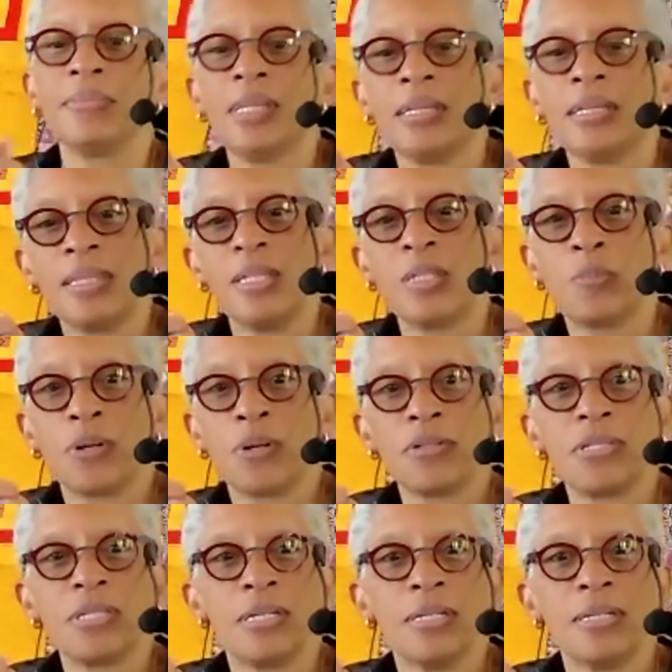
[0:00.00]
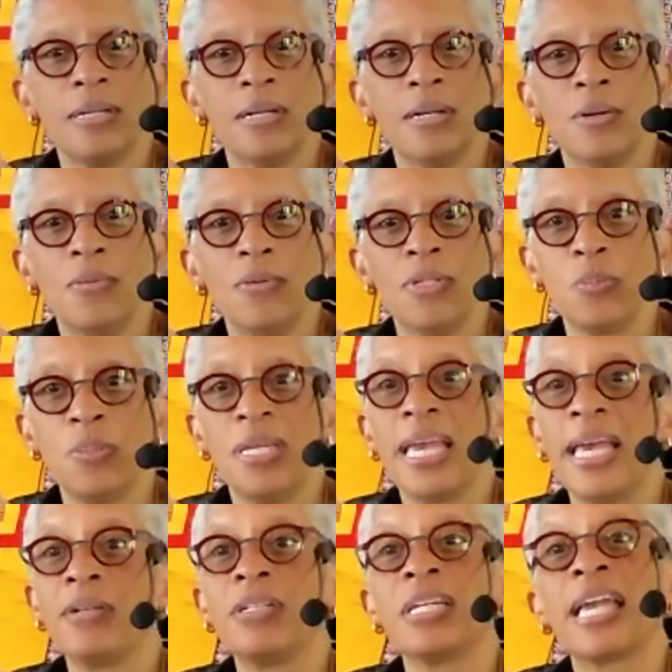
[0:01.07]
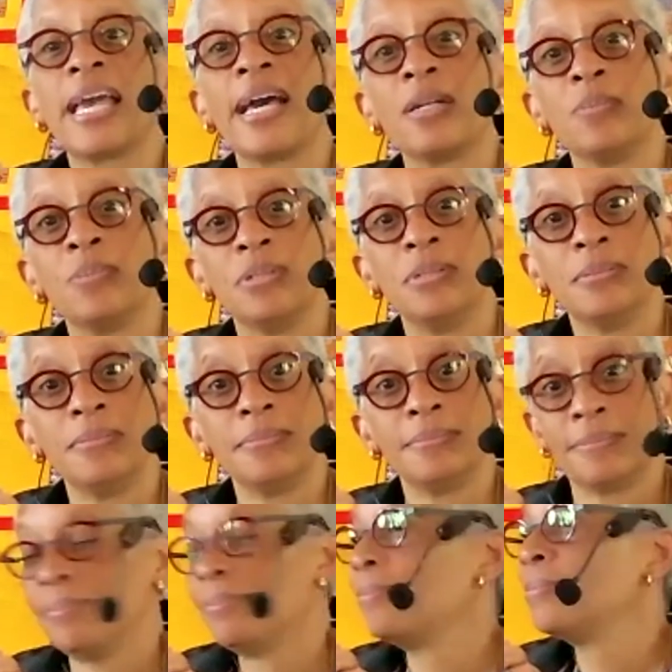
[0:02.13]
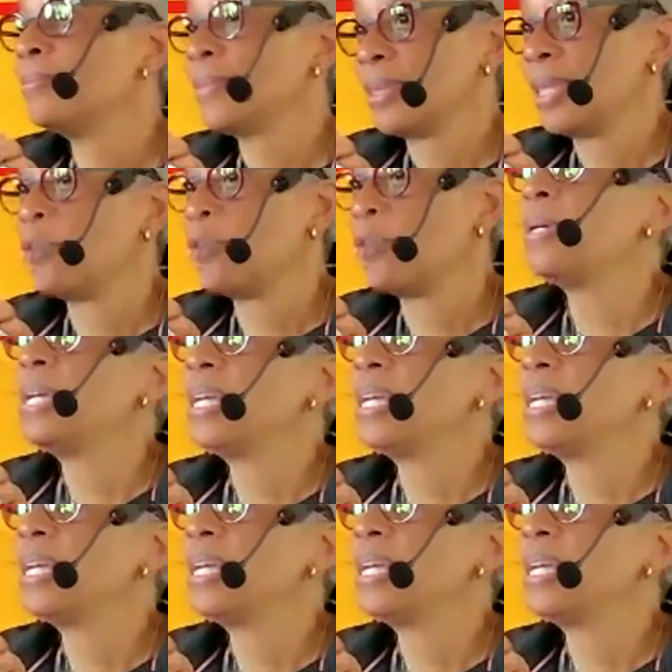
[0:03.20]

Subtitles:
this person was being held accountable, they were being